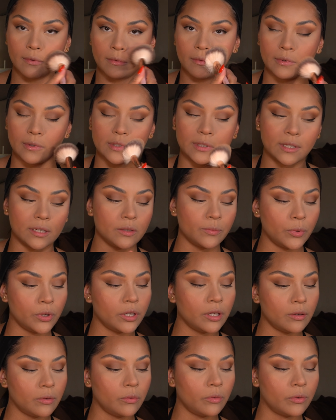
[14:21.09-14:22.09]
One Size
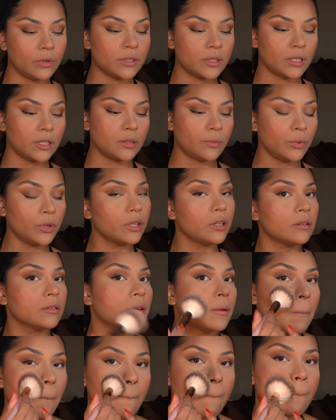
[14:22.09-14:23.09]
Beauty?
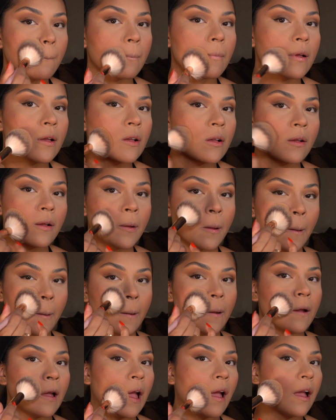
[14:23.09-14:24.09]
Yep.
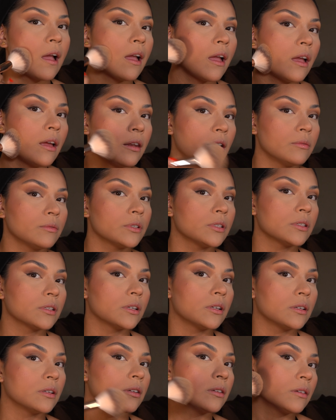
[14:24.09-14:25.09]
And I'm just
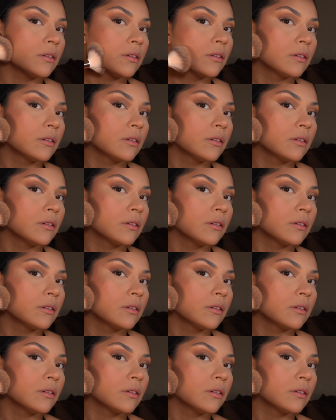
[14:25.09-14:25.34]
gonna